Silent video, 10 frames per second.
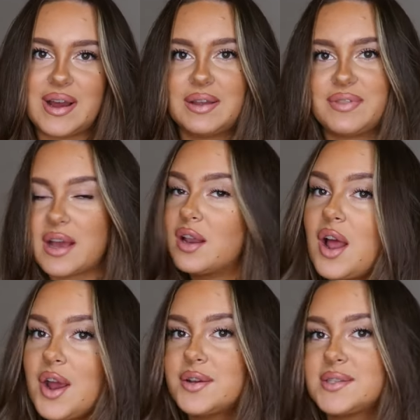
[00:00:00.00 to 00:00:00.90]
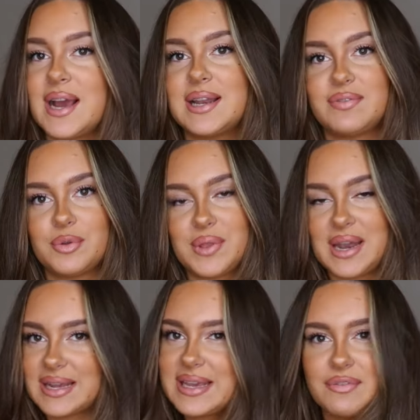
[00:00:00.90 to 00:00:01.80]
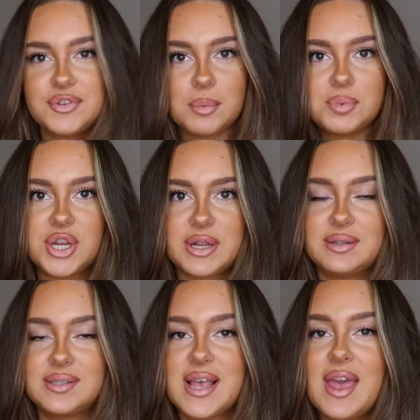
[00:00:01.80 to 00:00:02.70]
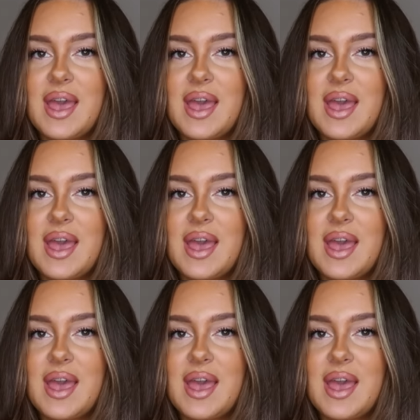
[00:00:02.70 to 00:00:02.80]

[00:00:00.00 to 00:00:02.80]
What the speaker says: I love their clothes. I love all their like gift options.